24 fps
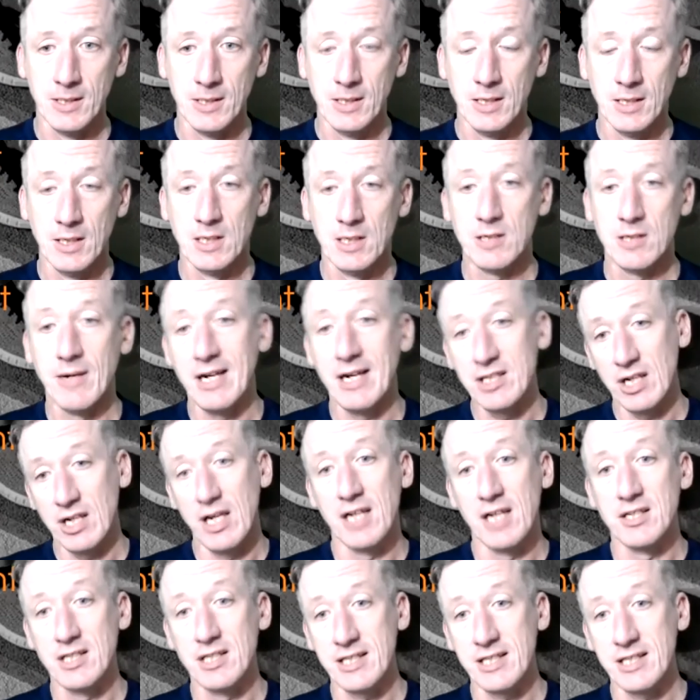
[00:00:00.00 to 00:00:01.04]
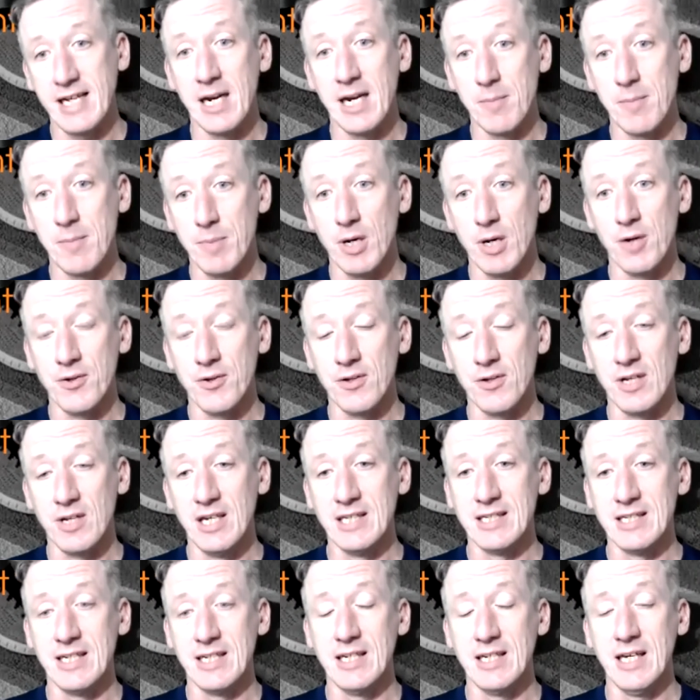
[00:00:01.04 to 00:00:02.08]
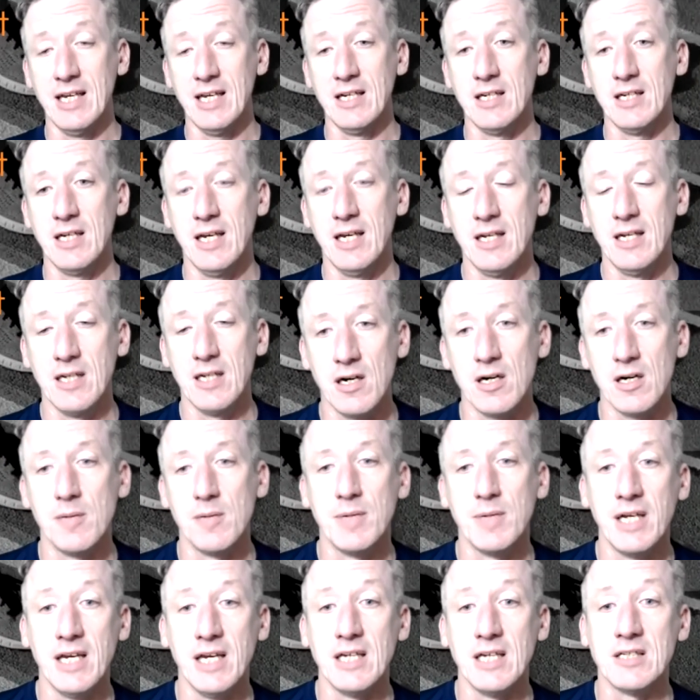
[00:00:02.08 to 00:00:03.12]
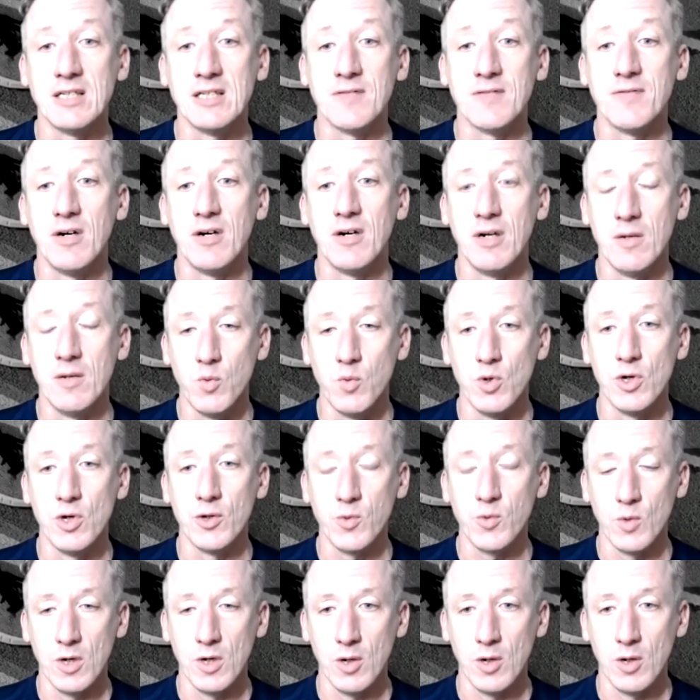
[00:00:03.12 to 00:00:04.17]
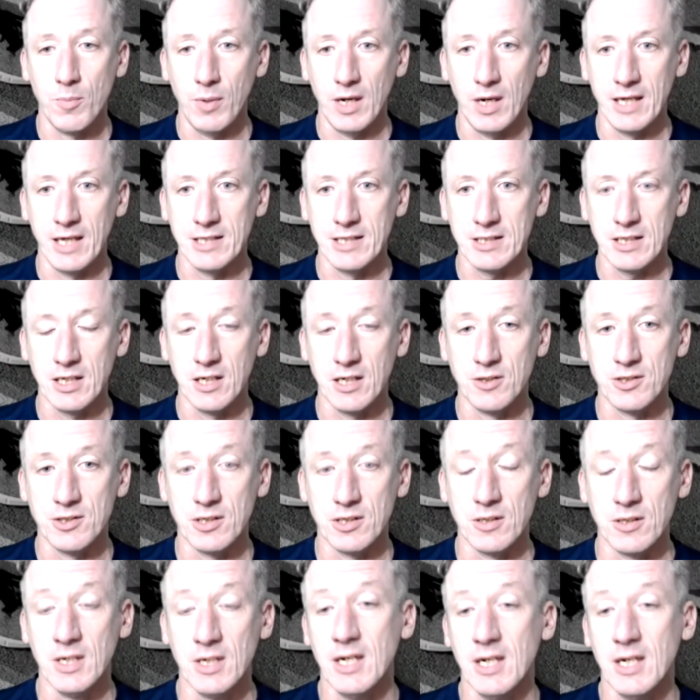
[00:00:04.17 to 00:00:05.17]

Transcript: So actually understanding both of these in harmony is a very worthwhile place to go to.